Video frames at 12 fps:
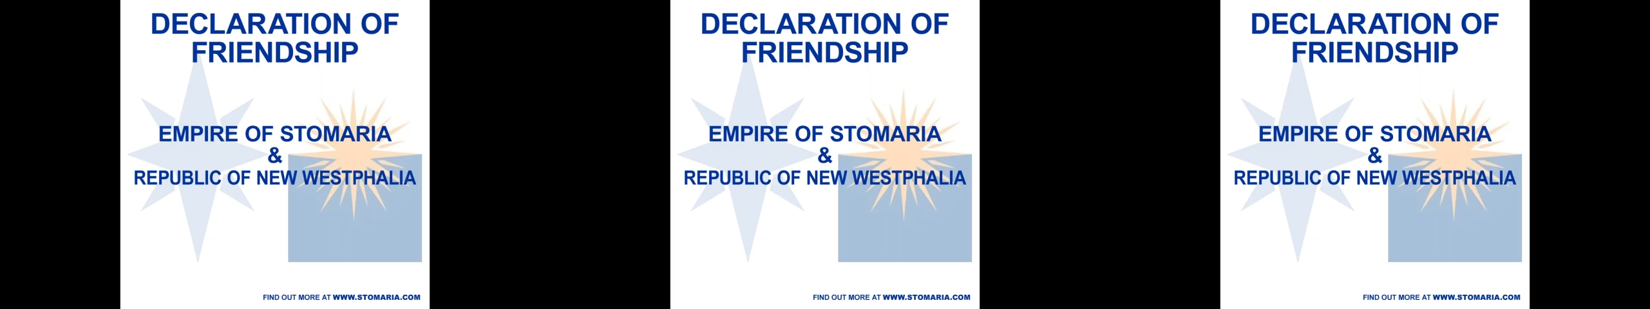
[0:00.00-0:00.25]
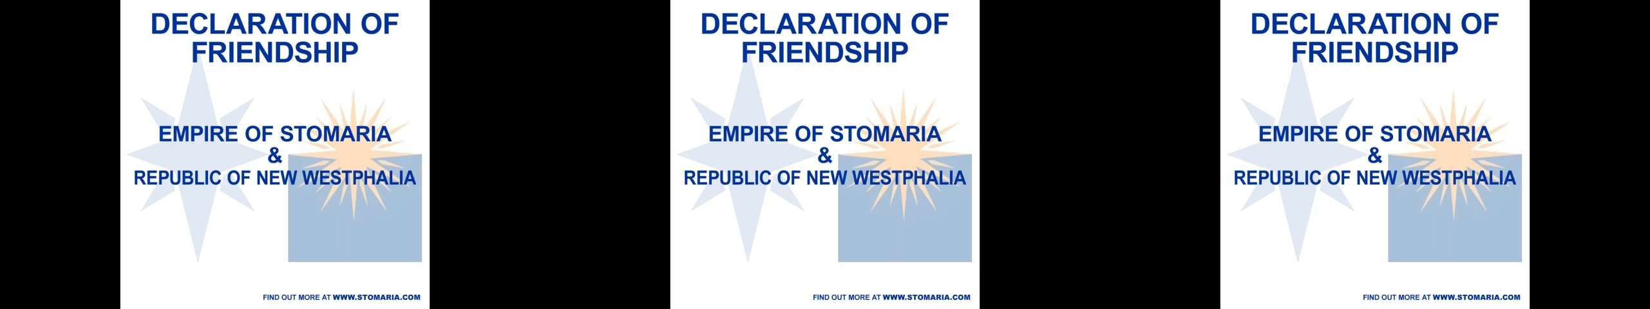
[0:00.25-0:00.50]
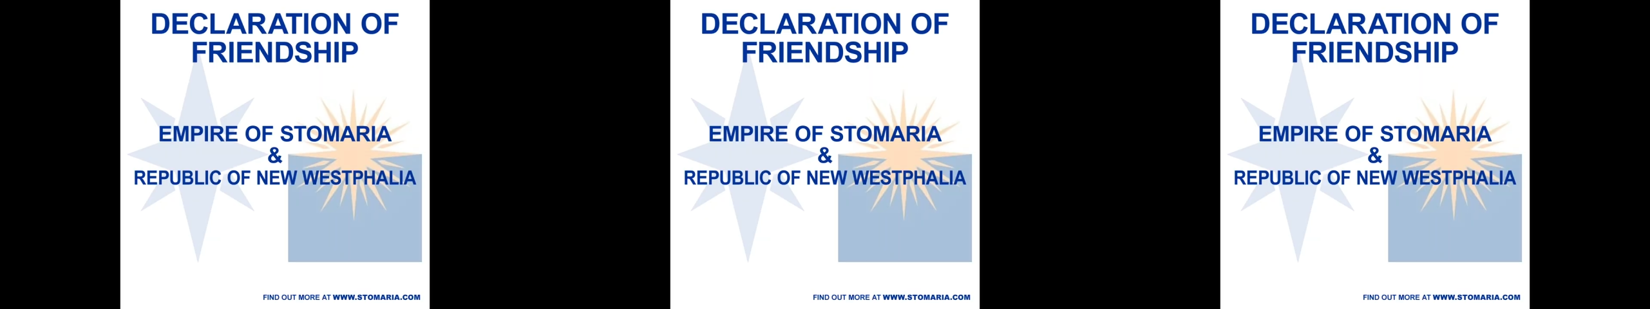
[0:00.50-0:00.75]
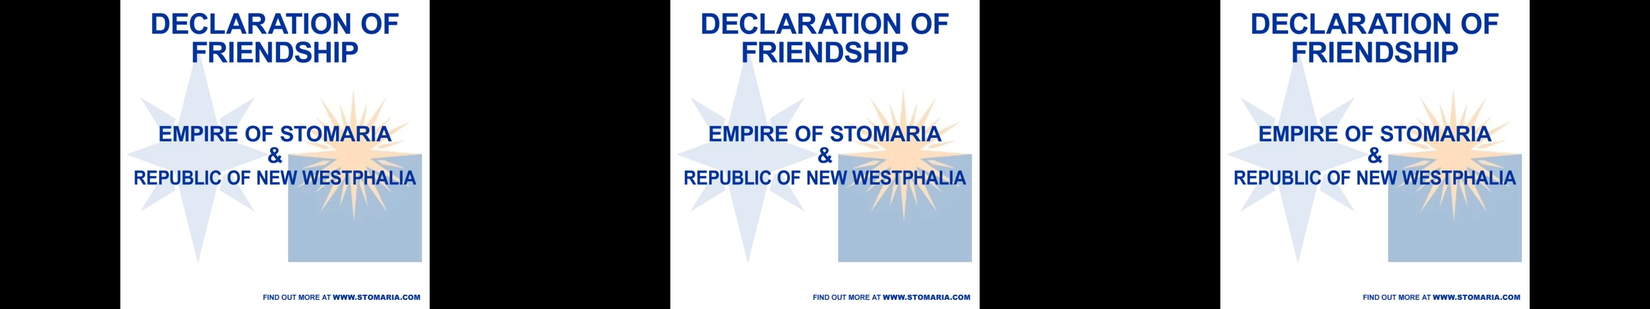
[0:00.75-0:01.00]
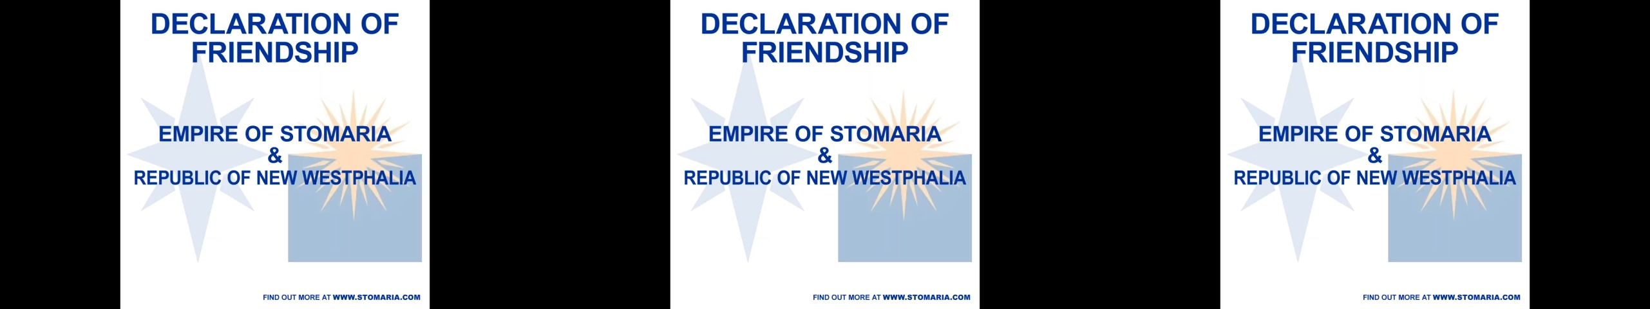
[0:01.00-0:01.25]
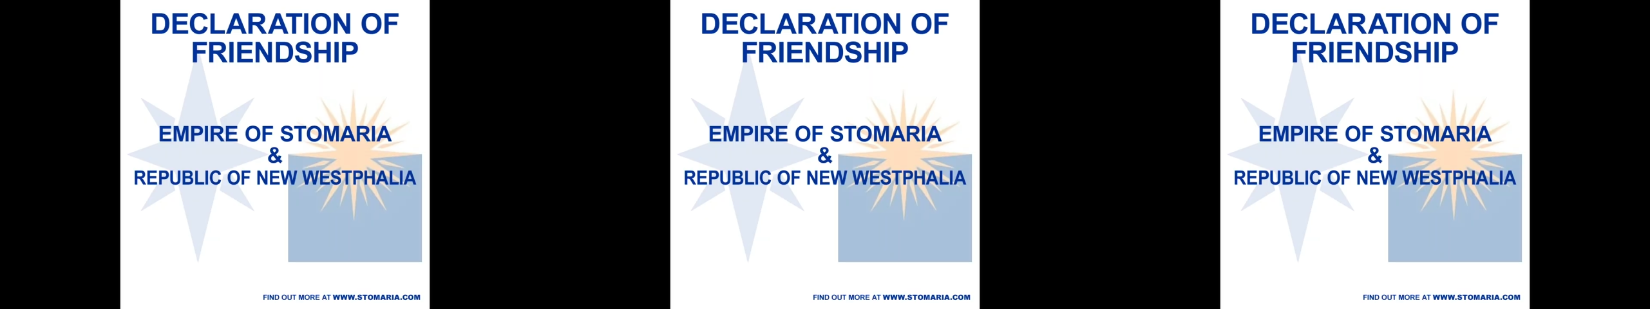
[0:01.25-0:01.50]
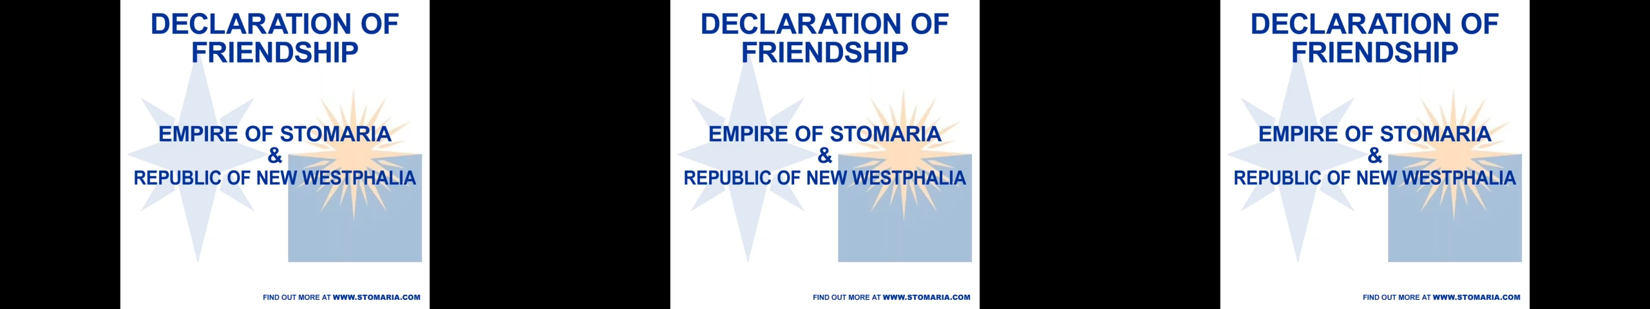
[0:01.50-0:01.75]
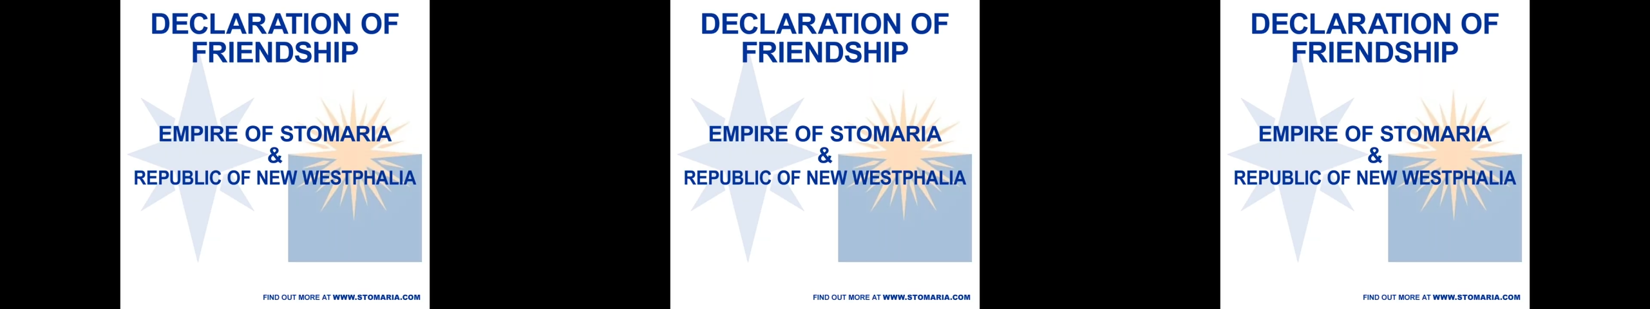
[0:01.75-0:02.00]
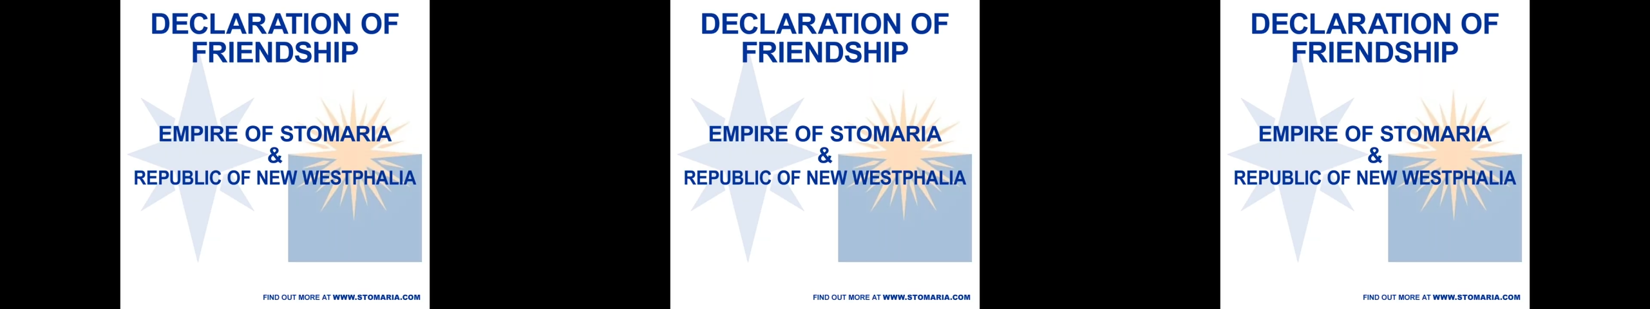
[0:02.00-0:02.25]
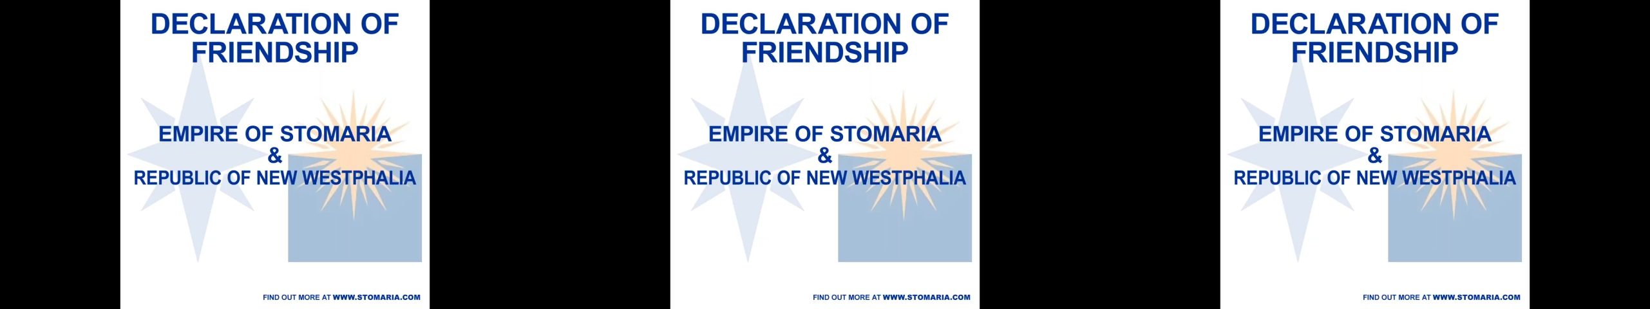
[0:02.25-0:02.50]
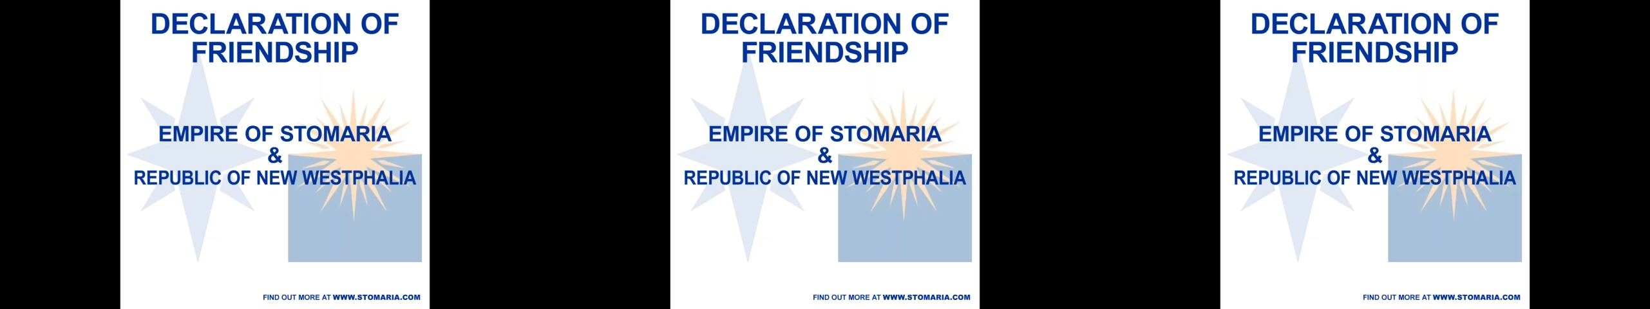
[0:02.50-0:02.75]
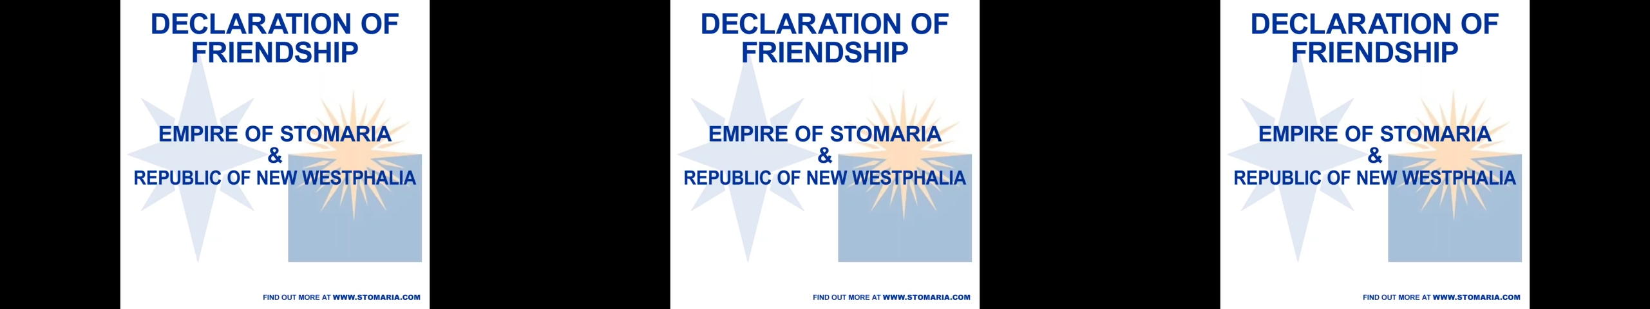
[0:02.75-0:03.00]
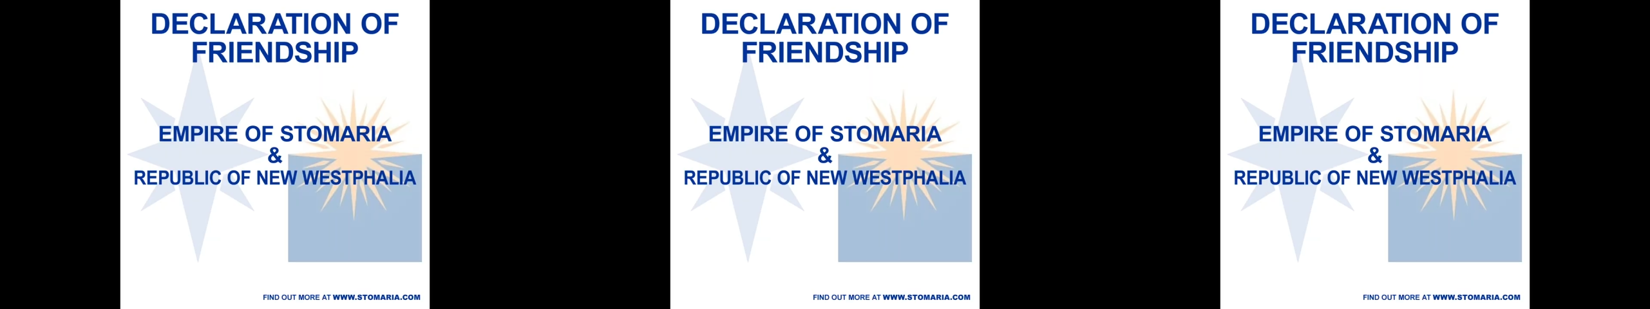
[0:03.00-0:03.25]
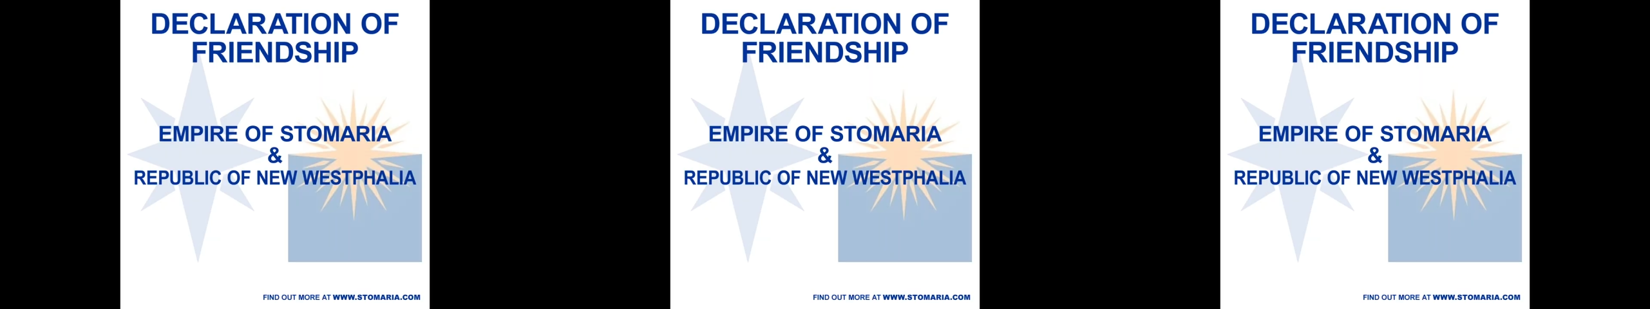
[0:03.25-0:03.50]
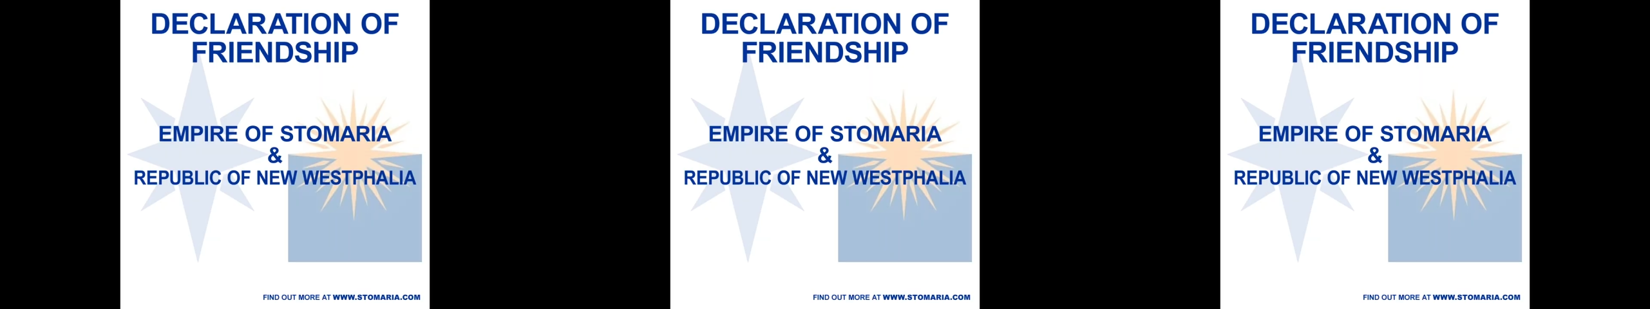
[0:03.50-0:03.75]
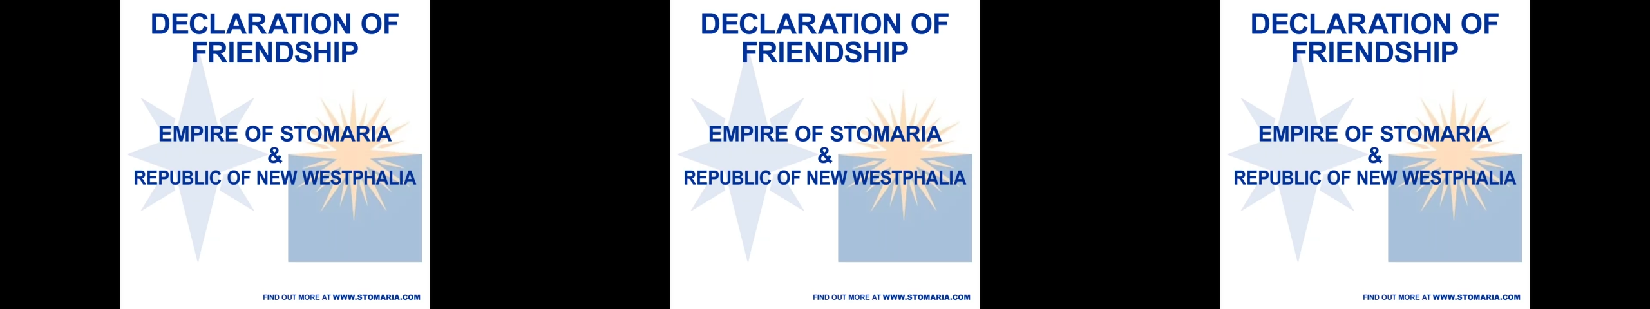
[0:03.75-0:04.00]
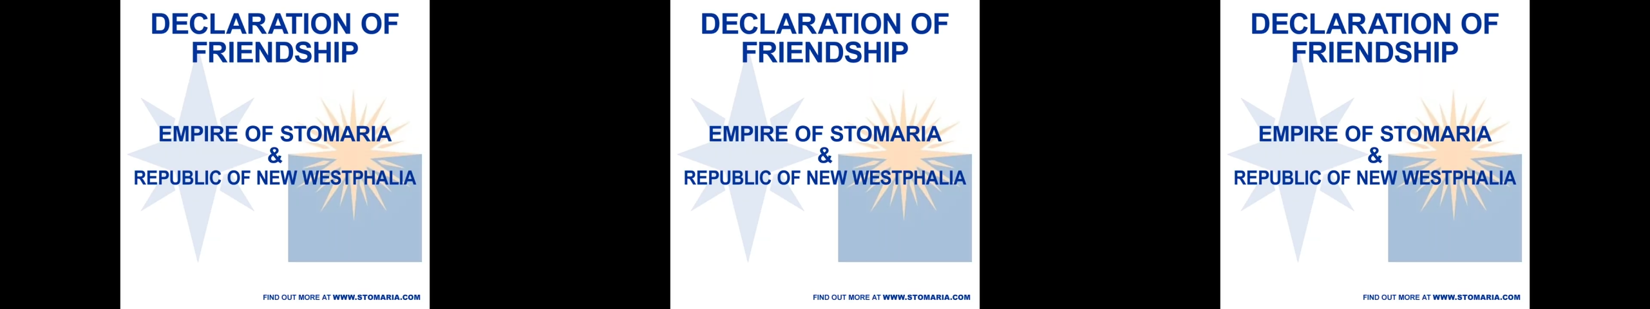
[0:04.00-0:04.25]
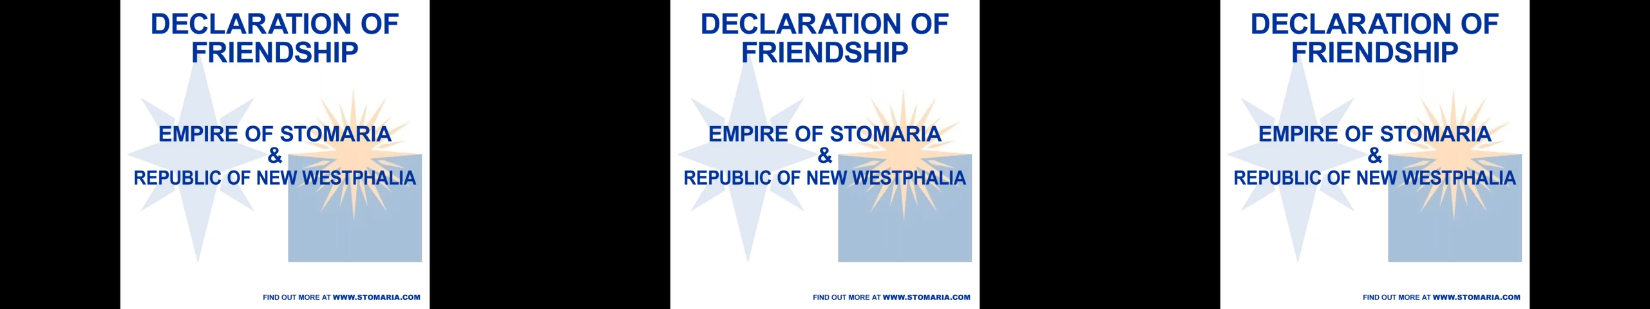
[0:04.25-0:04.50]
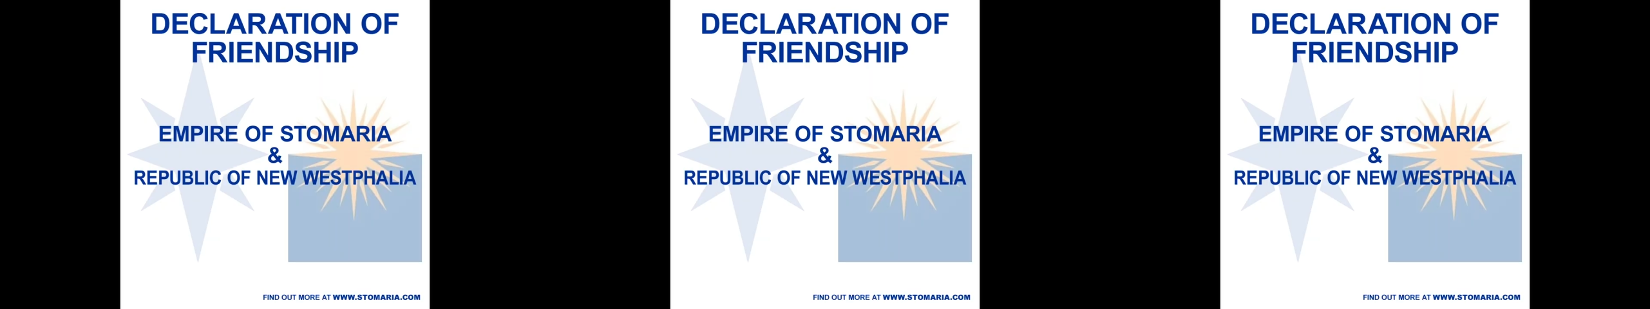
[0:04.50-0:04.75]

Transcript: (no speaker visible)